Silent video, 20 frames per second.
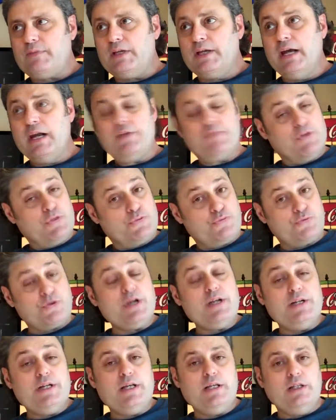kind of a
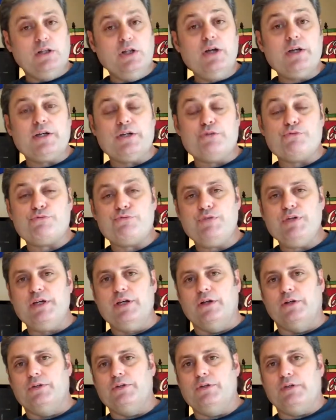three D look and feel.